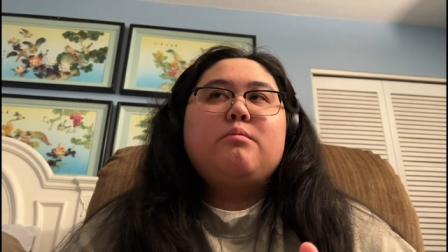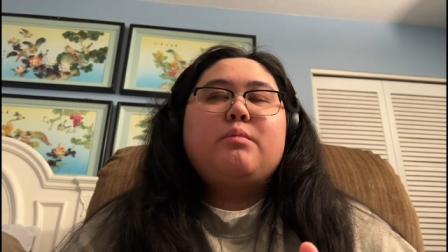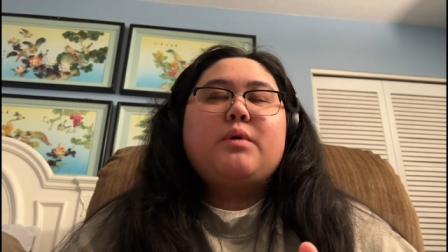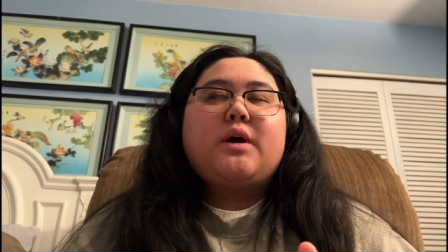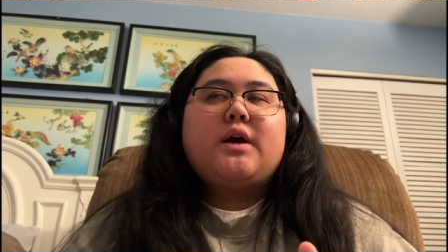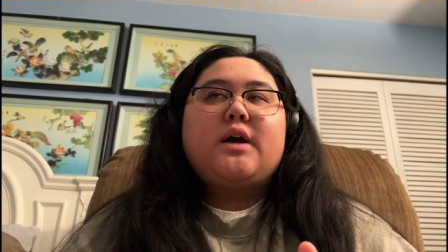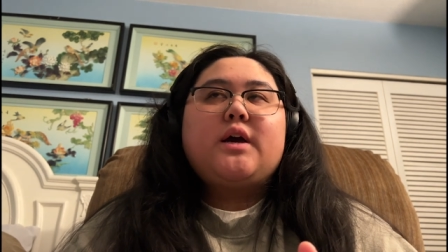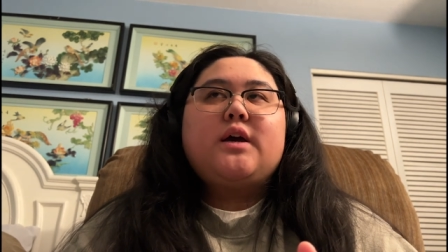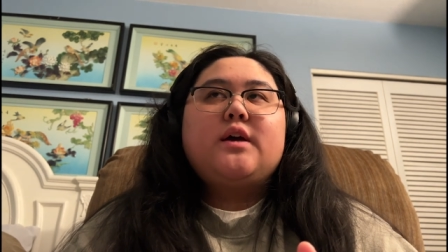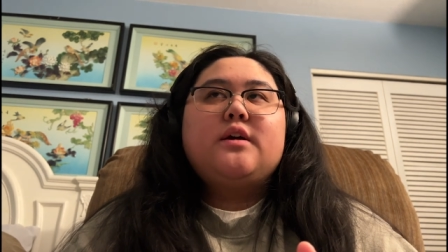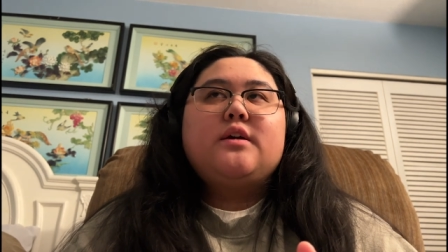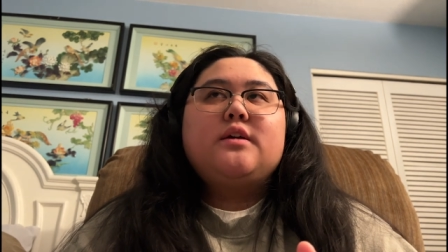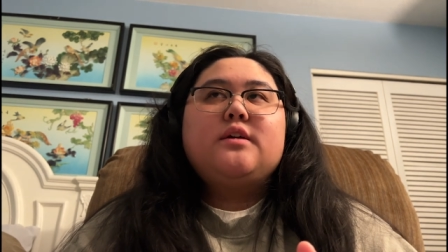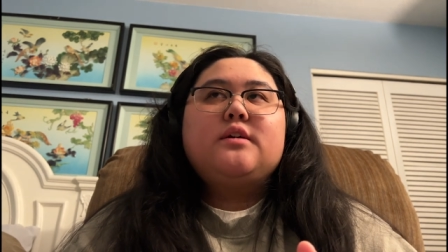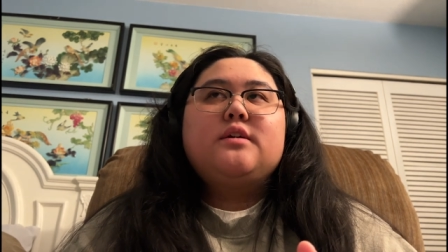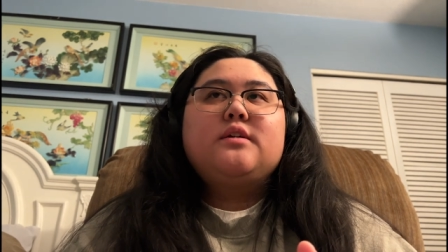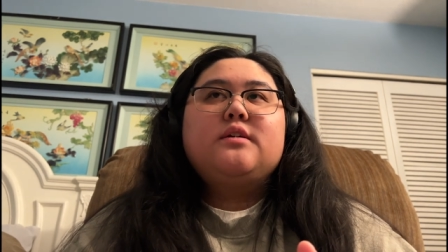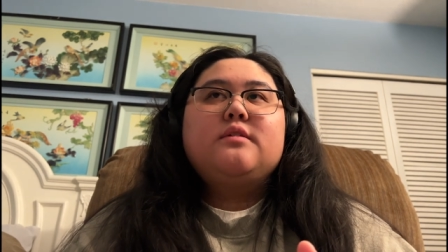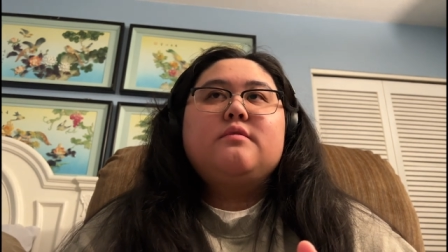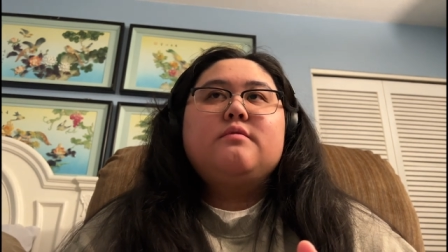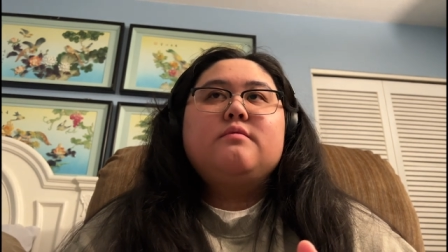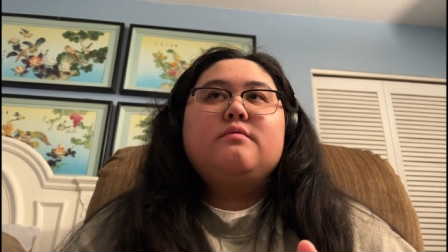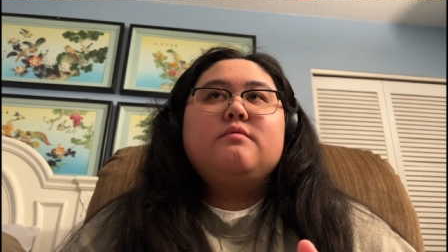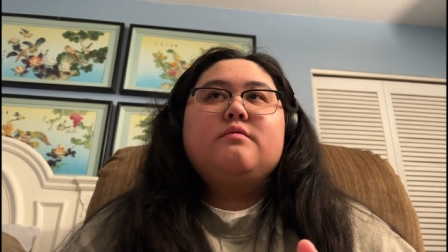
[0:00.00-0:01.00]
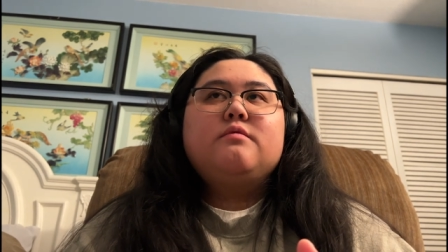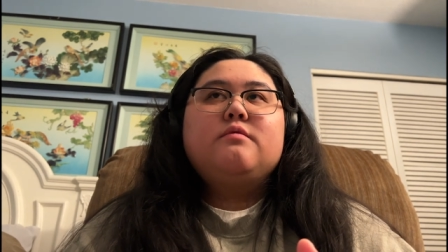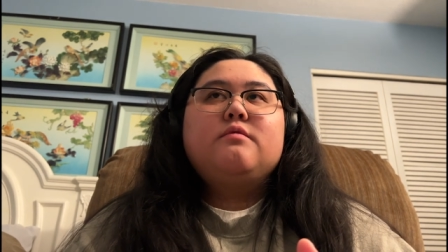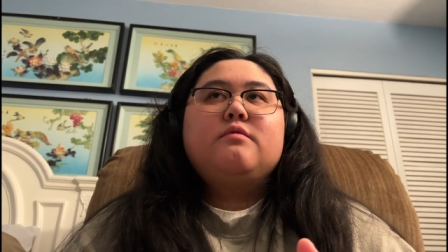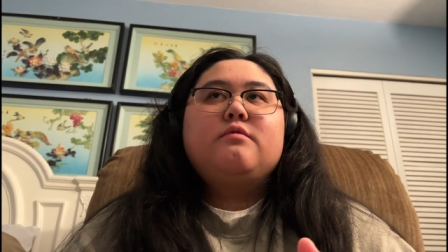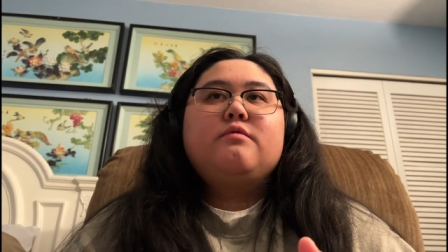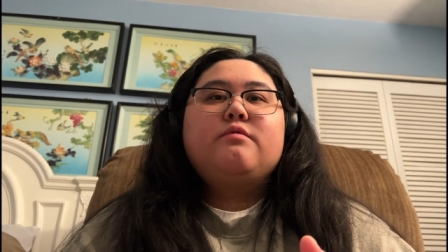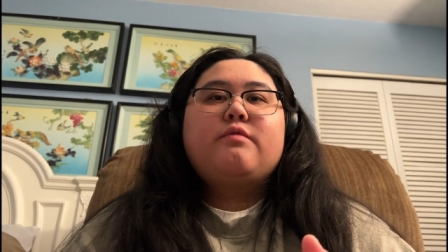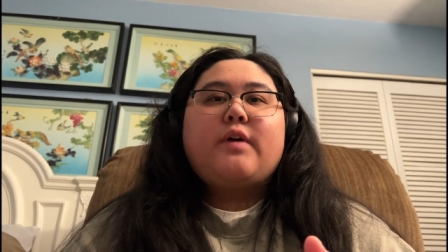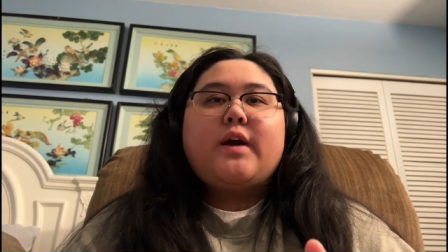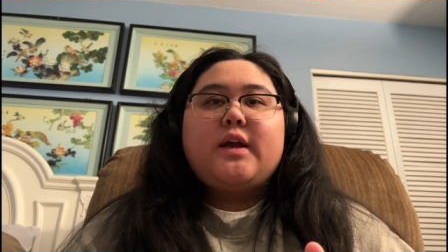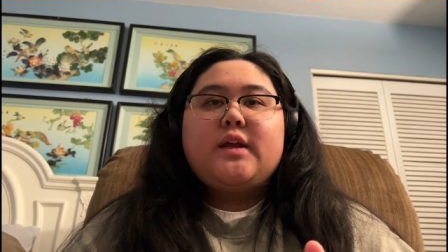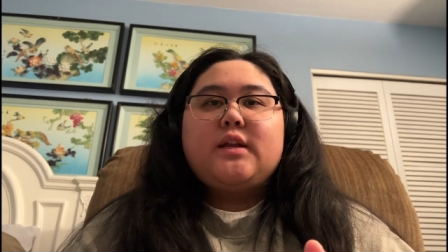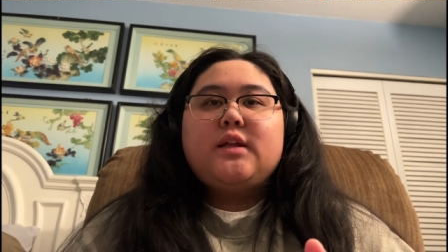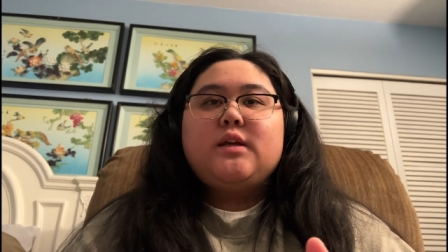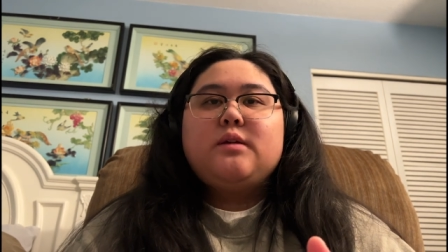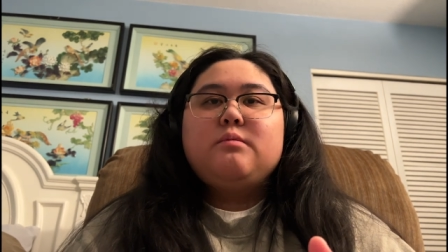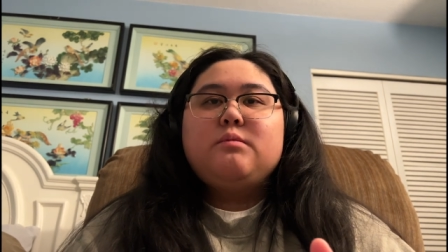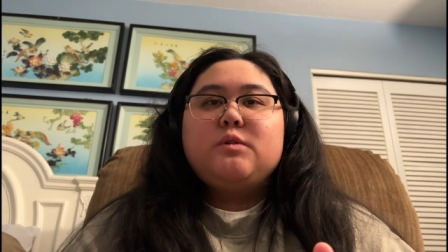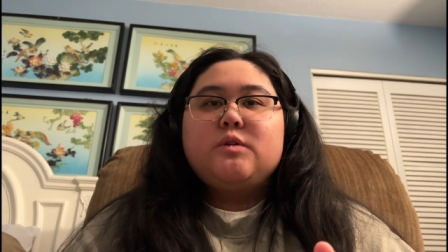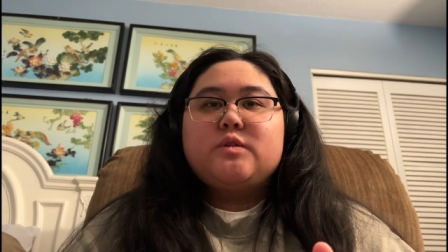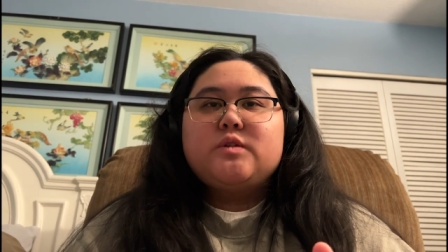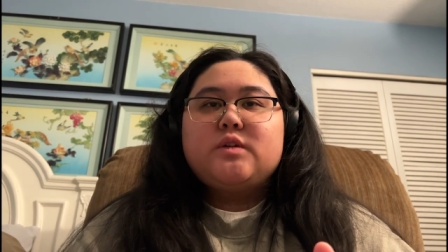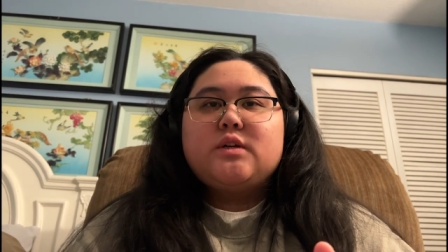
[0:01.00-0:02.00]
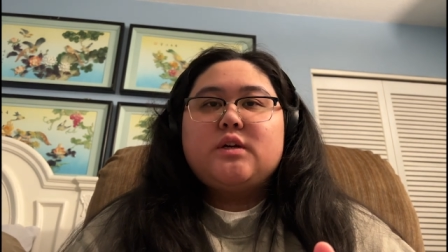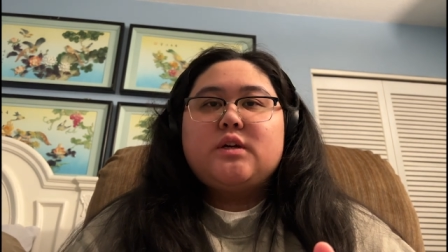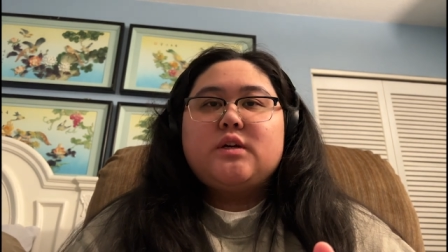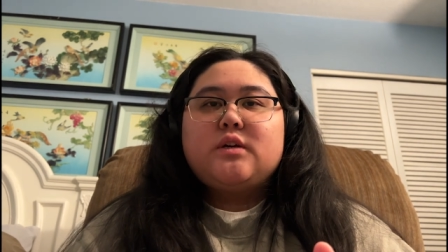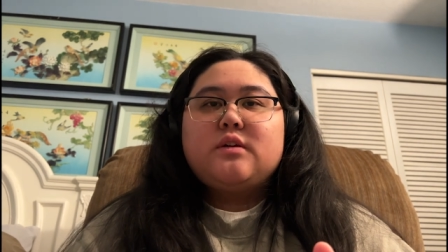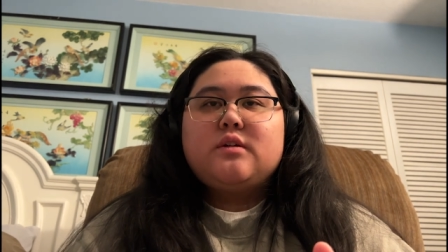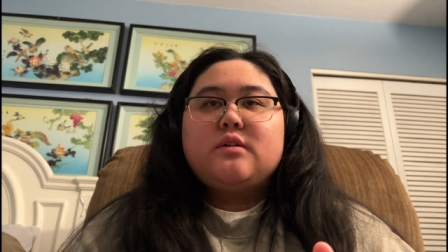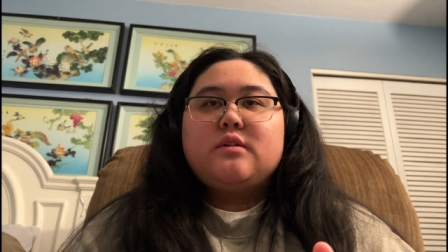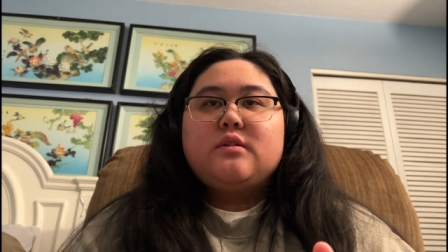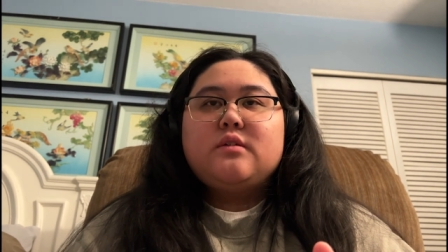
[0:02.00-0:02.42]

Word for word: by finding music